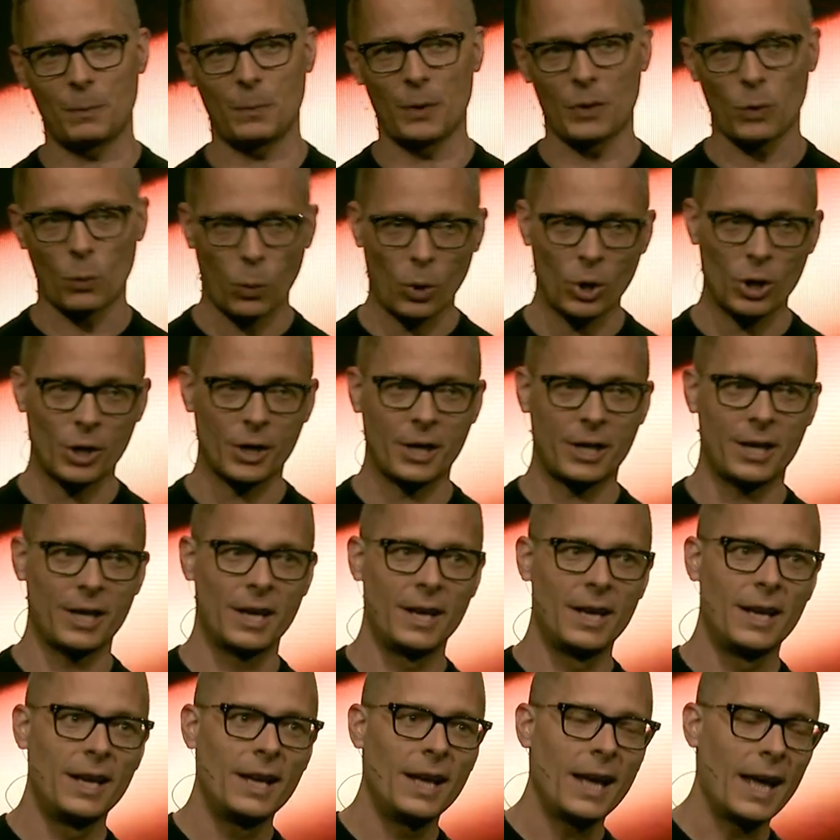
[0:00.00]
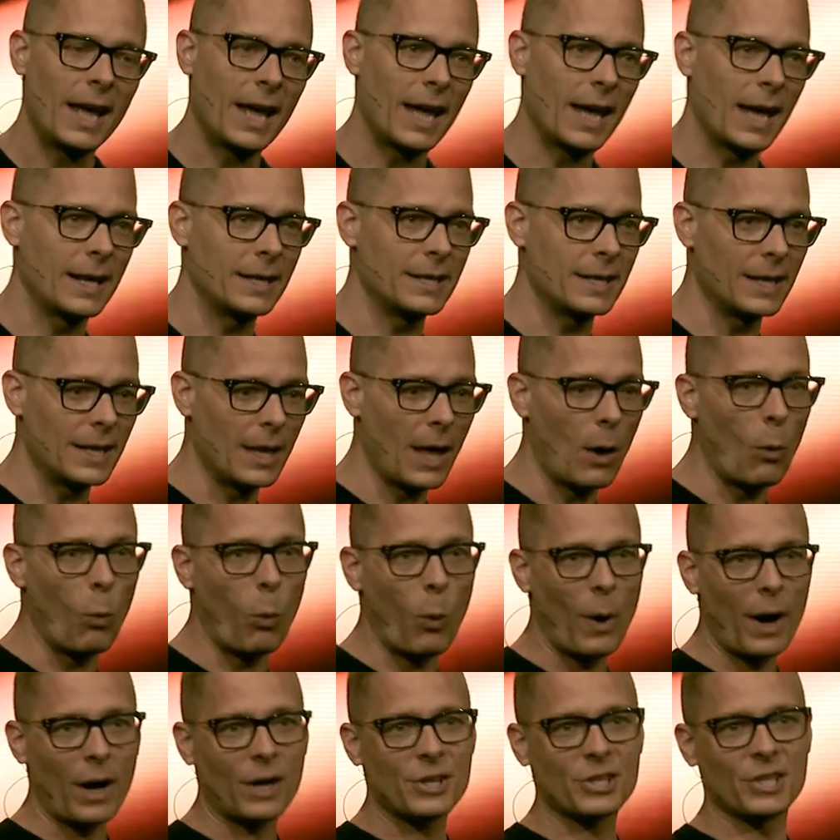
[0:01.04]
with work and
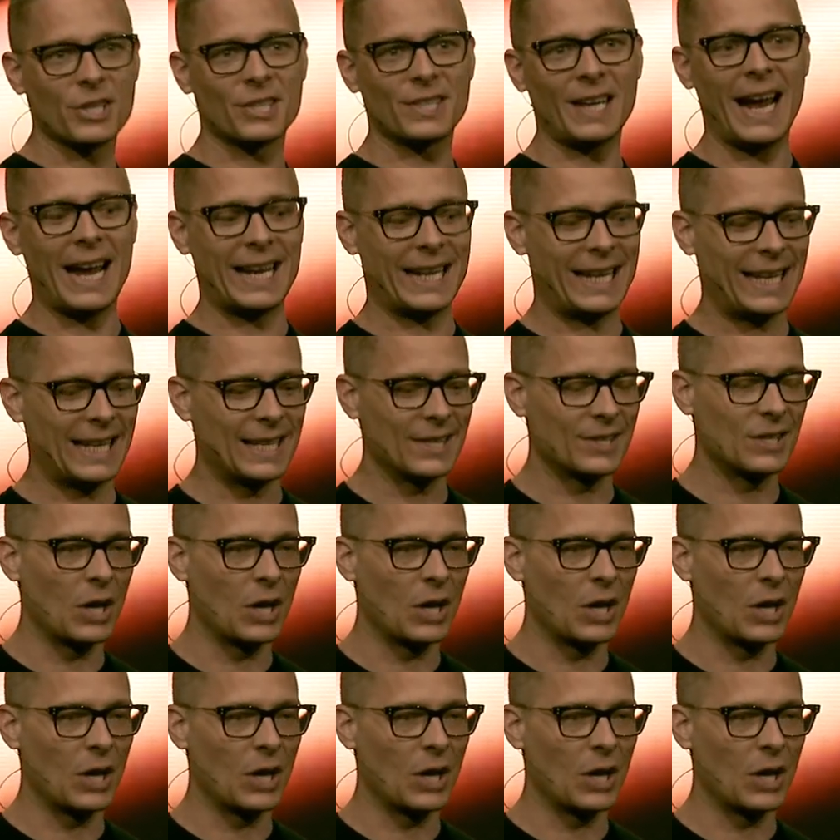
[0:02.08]
where society is